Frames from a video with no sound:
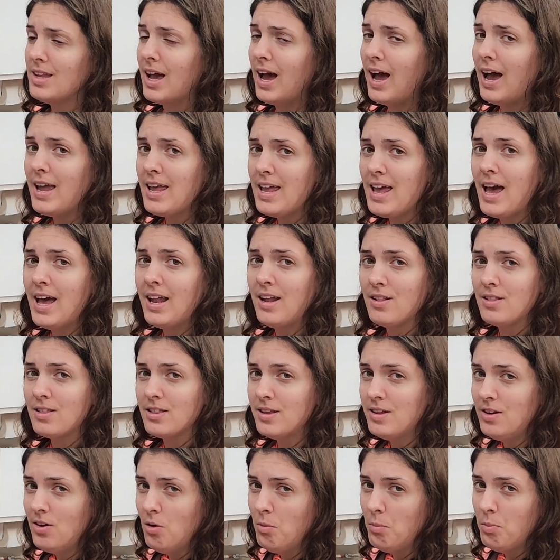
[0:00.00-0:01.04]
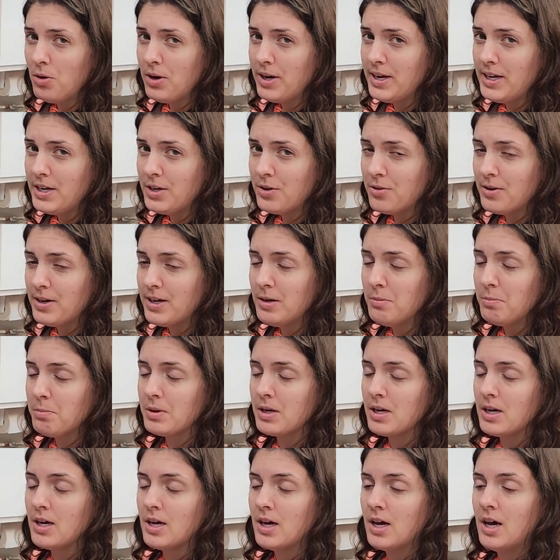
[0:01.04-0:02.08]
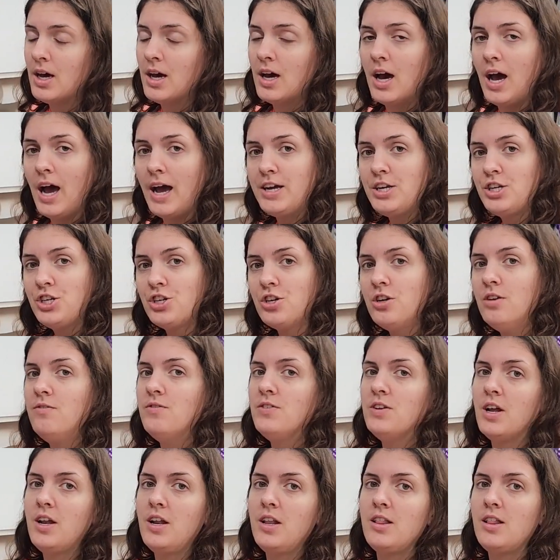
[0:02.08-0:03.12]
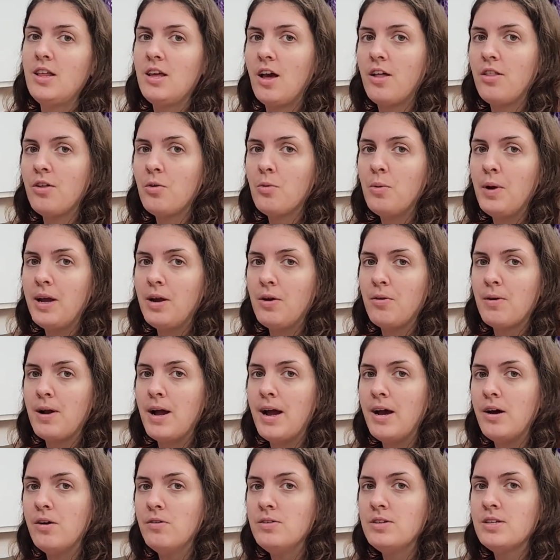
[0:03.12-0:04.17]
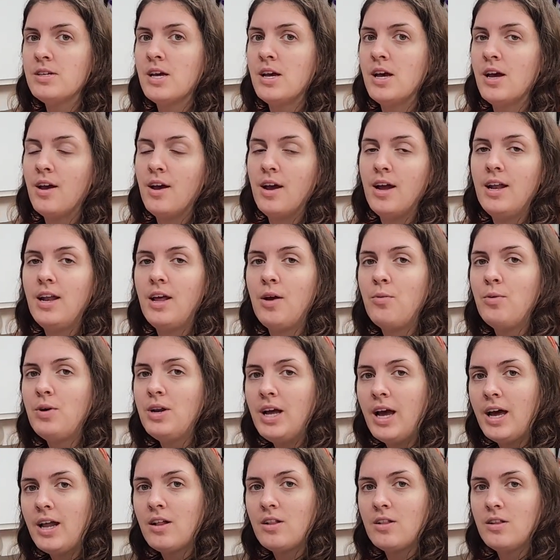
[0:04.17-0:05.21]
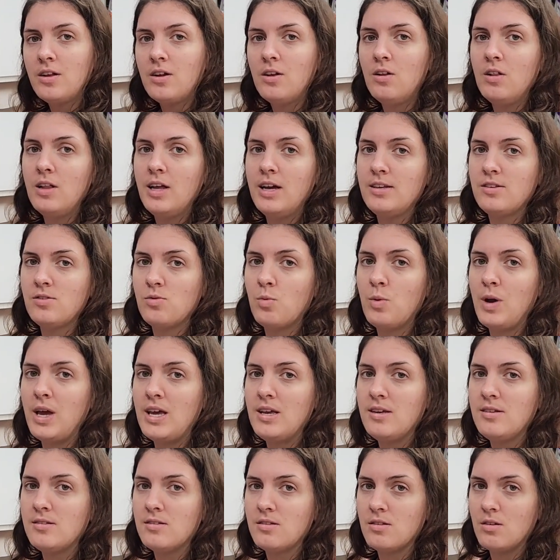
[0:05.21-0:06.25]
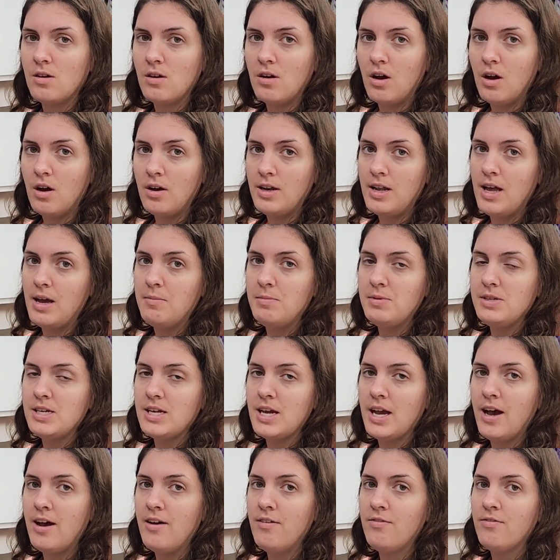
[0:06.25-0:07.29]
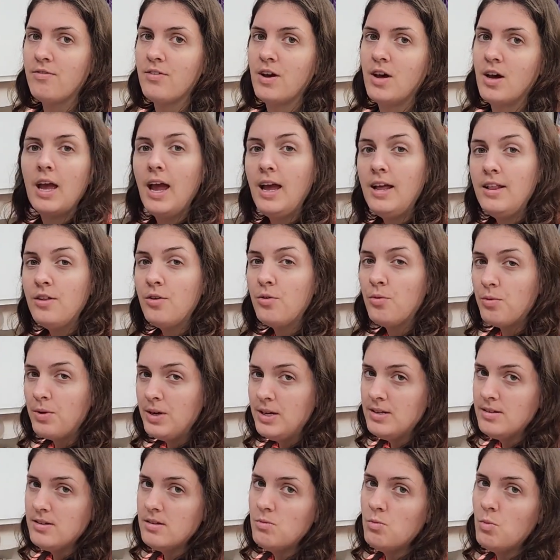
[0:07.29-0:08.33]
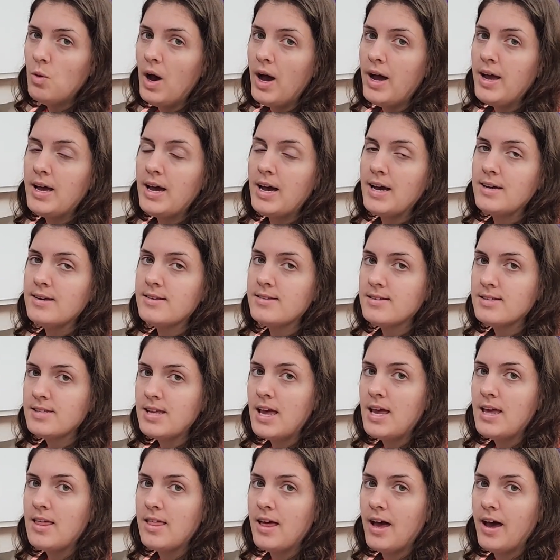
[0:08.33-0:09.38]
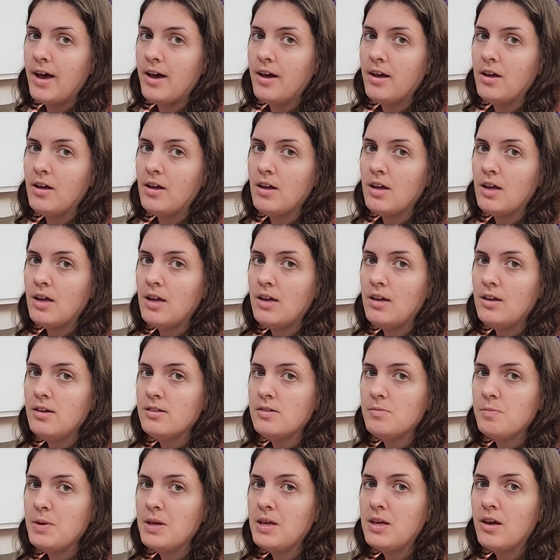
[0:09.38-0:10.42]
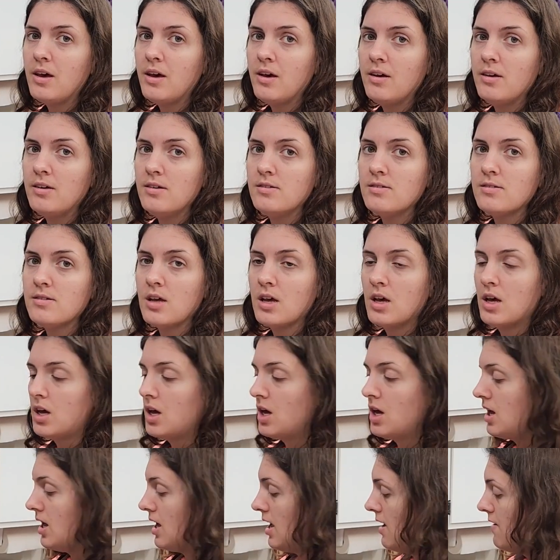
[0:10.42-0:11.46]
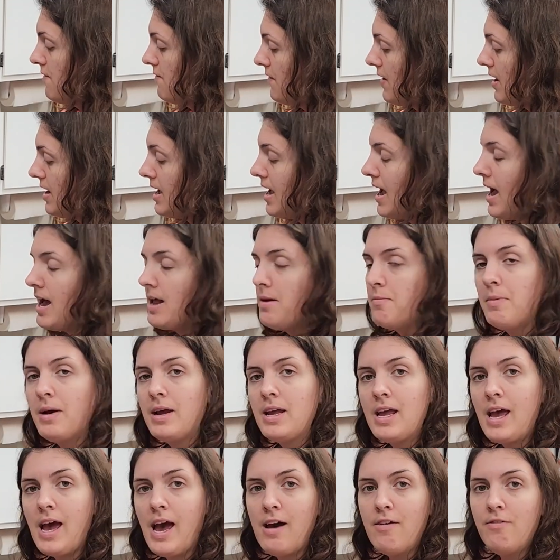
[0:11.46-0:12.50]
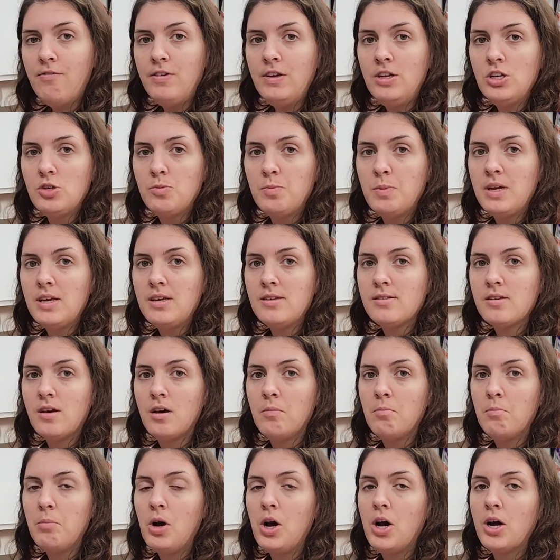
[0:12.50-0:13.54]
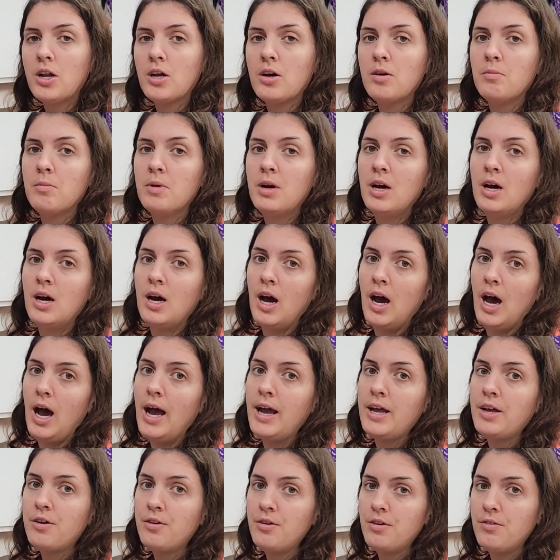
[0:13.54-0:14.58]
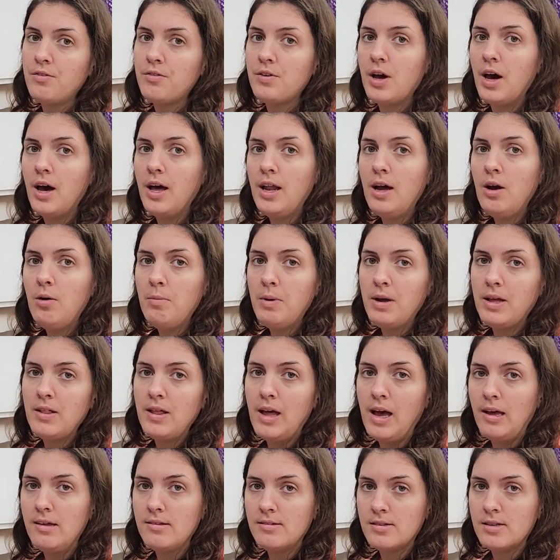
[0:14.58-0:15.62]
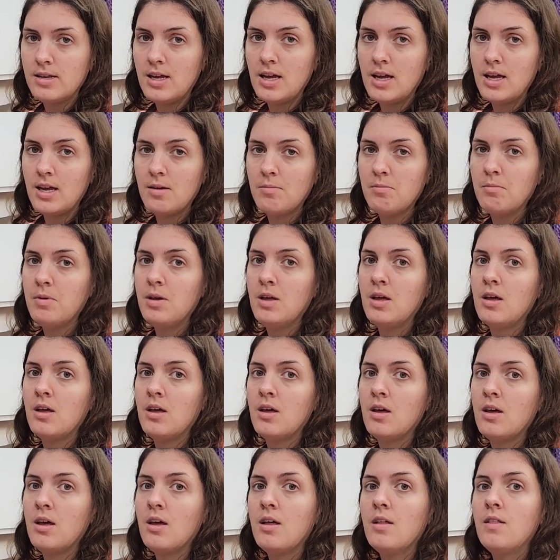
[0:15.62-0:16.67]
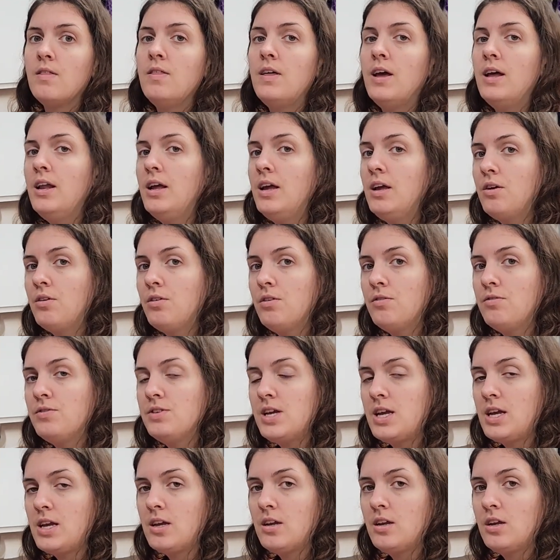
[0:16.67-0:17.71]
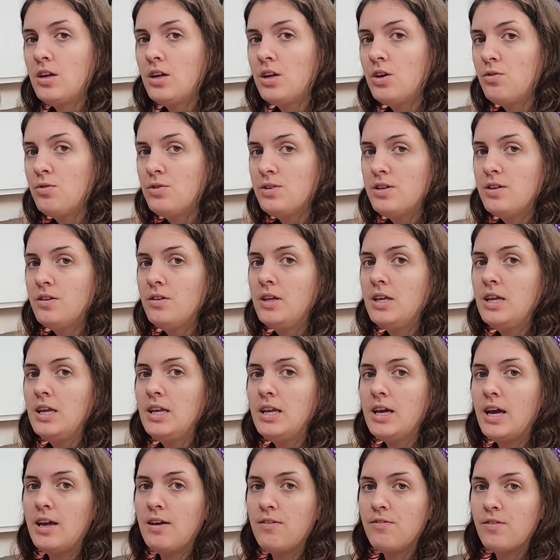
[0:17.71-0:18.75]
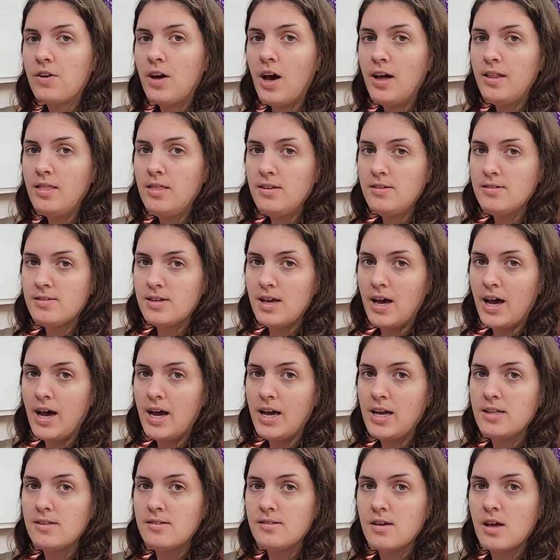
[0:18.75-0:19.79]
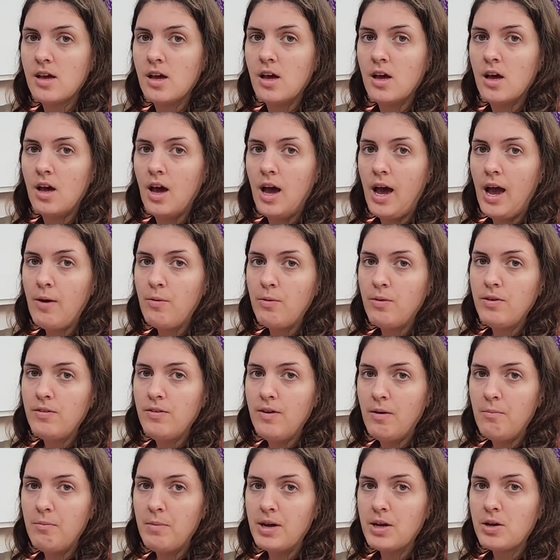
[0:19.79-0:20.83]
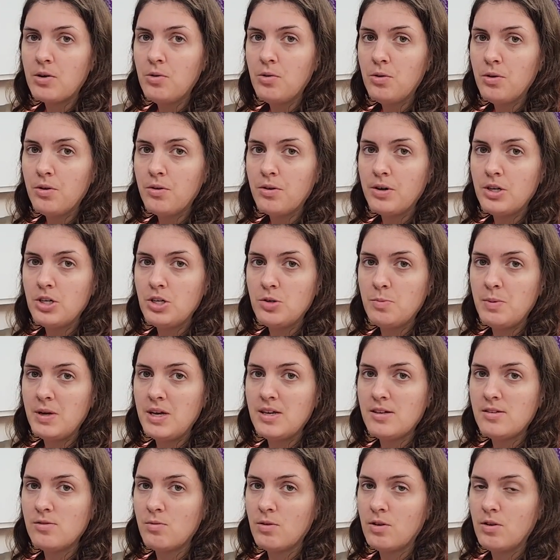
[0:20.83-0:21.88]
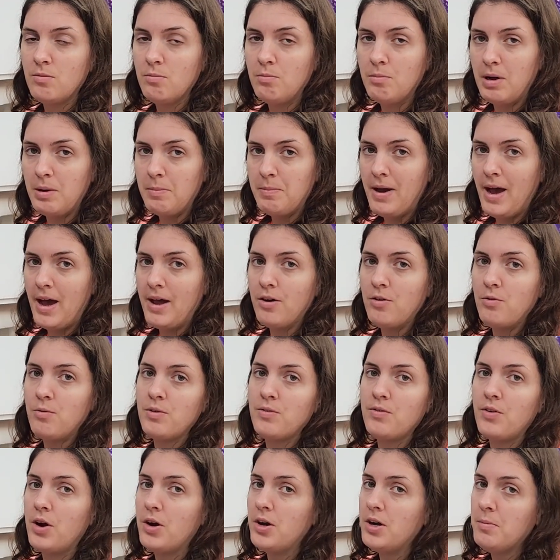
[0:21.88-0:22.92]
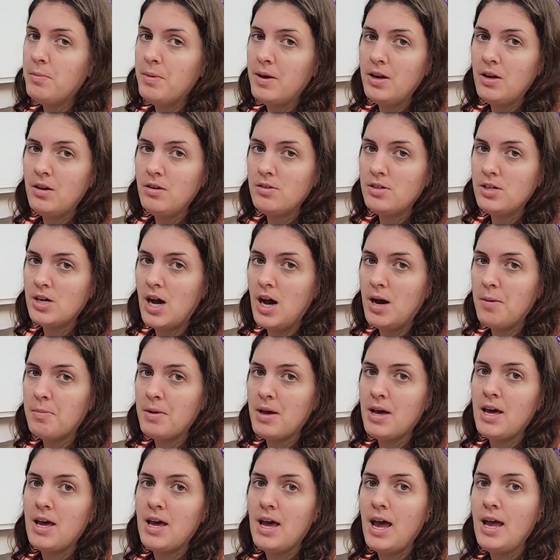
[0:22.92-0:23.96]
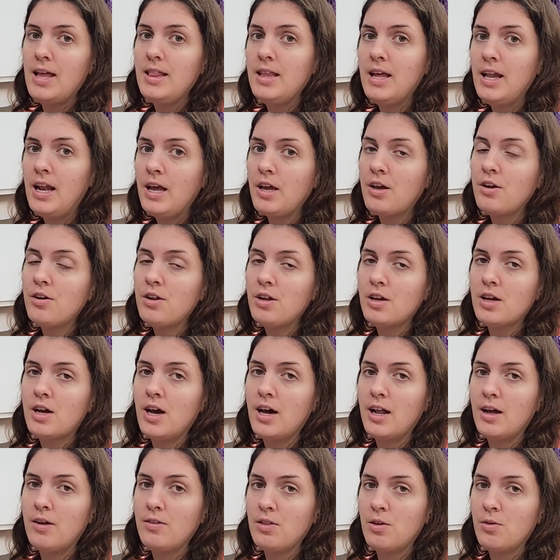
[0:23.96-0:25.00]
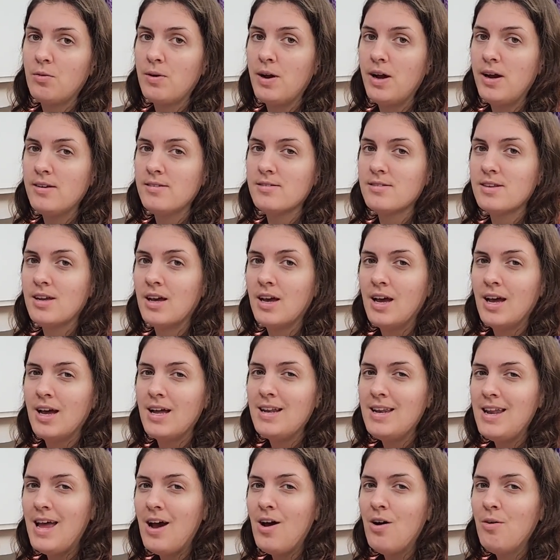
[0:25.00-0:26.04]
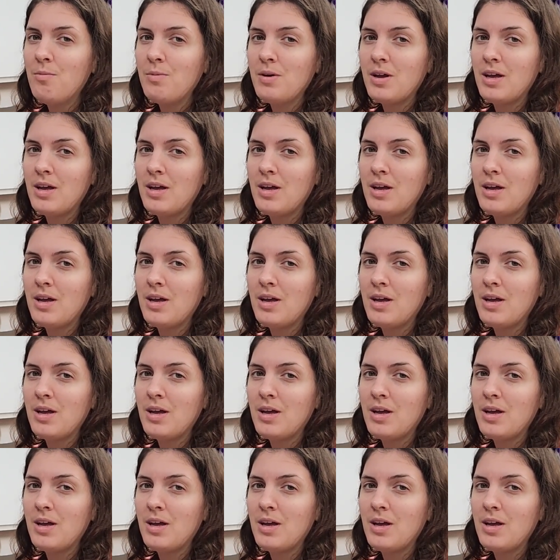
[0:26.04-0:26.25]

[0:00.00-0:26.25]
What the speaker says: I had a little brain cramp. I should have done it the other way around and I would have had a little less waste on MDF. And the reason why I say that is because if I had my 1/2 inch piece on bottom, I could have cut out my last name, then I could have taken a utility knife, cut the sides, I would have had my 1/4 inch piece, my pattern would have already been on top, and then I could have cut out the rest. Now I'm